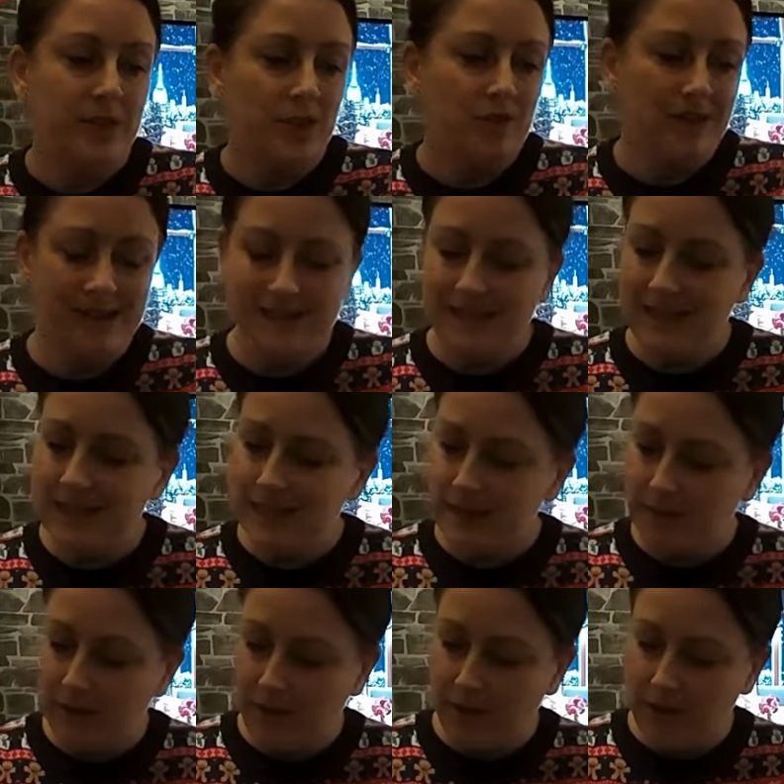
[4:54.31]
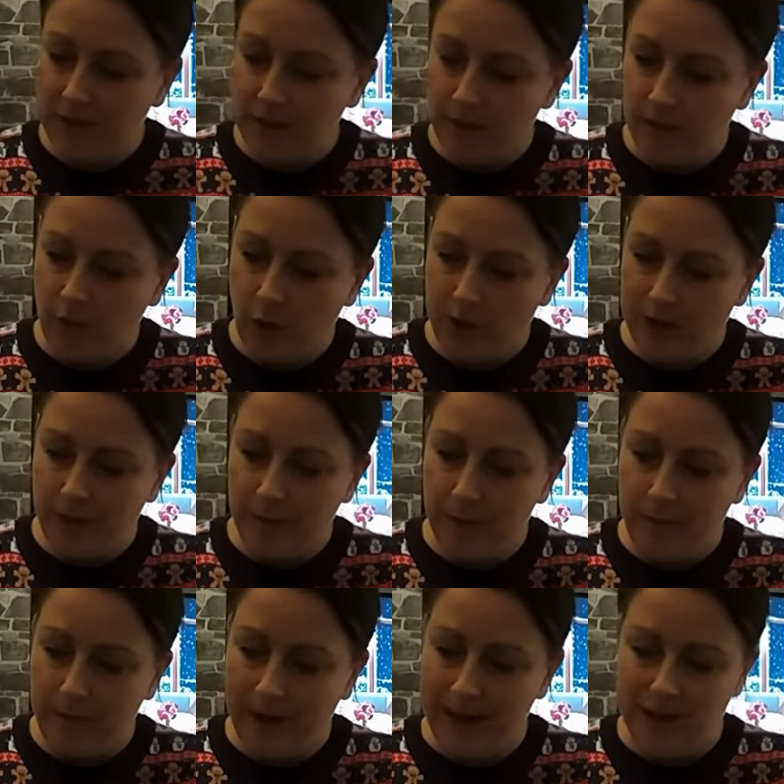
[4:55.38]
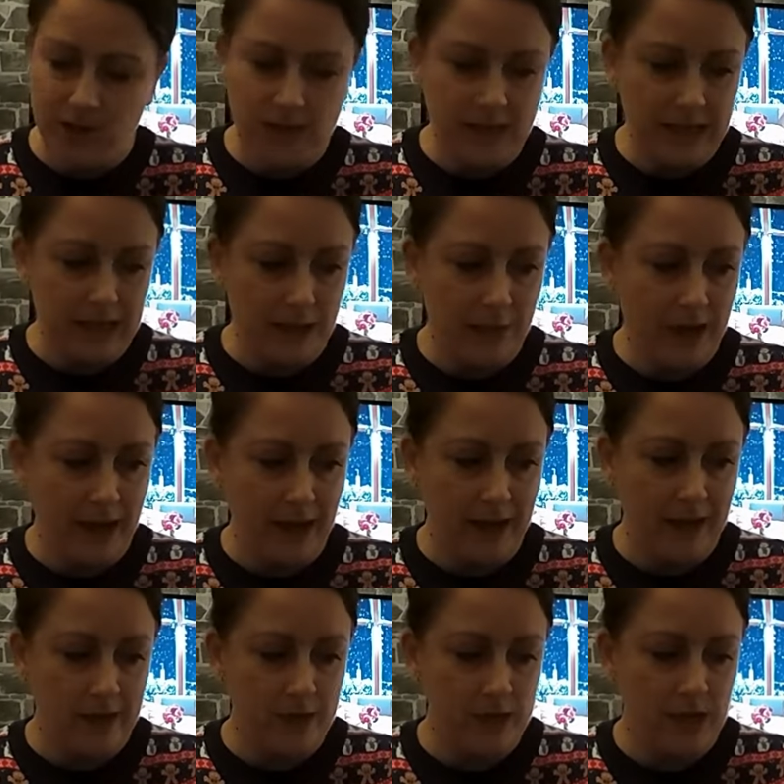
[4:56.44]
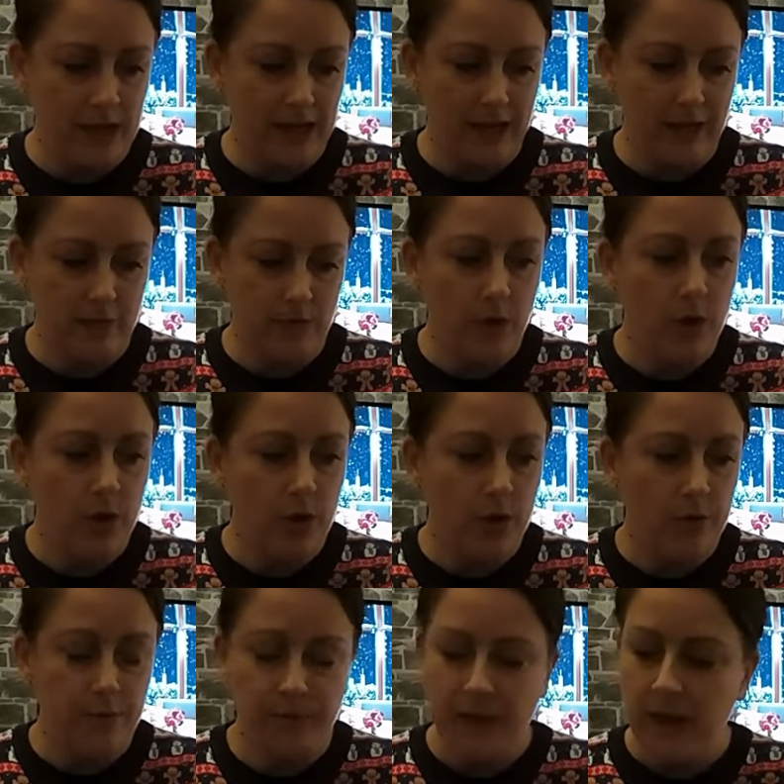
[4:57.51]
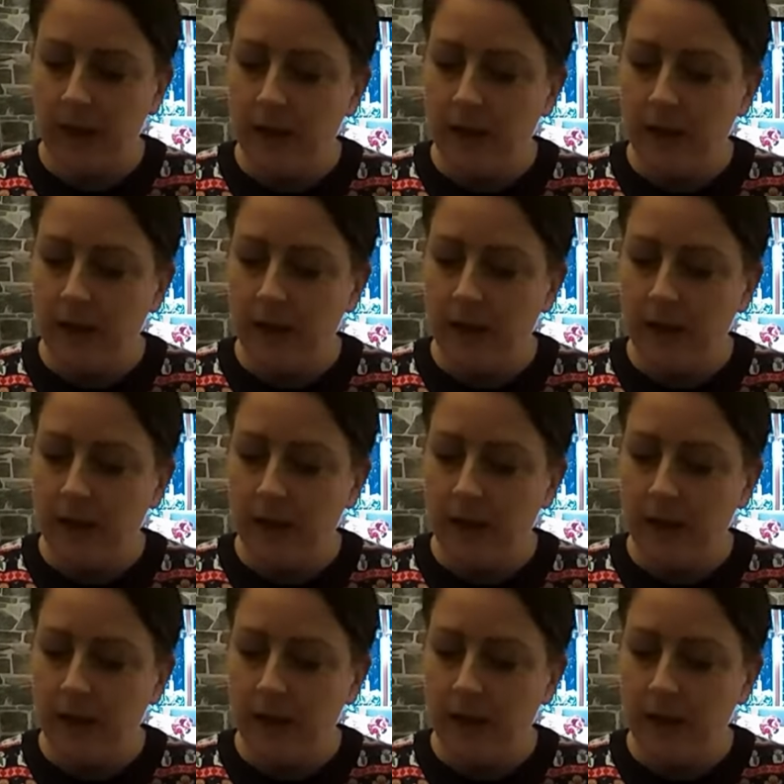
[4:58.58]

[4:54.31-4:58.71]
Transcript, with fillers: Granted, I mean, I think they've got a little bit bashed in the bag trying to get them home.